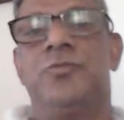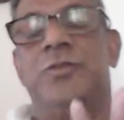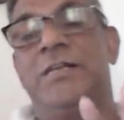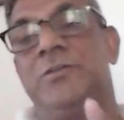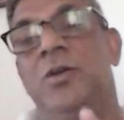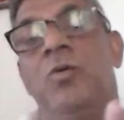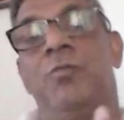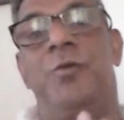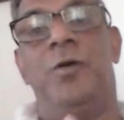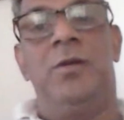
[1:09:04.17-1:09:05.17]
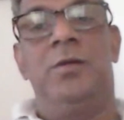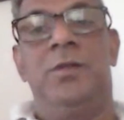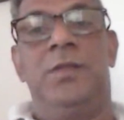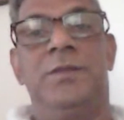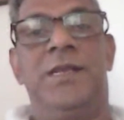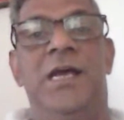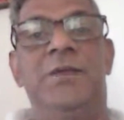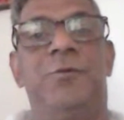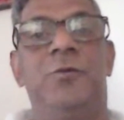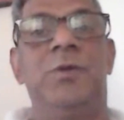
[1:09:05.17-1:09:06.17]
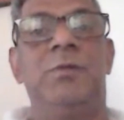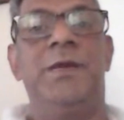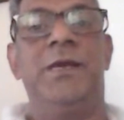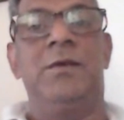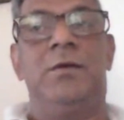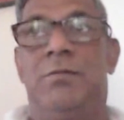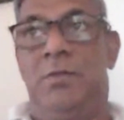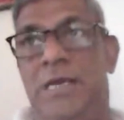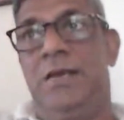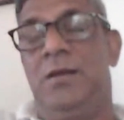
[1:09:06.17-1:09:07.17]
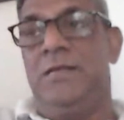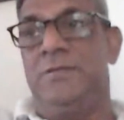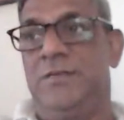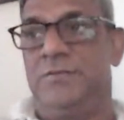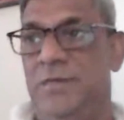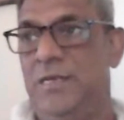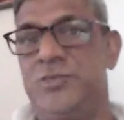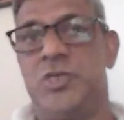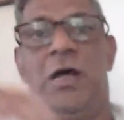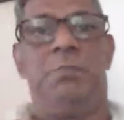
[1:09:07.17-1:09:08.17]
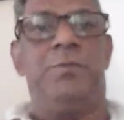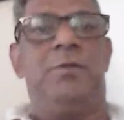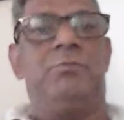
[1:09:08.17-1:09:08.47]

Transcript: So that's low fall. Then high fall will be like this, like sharp.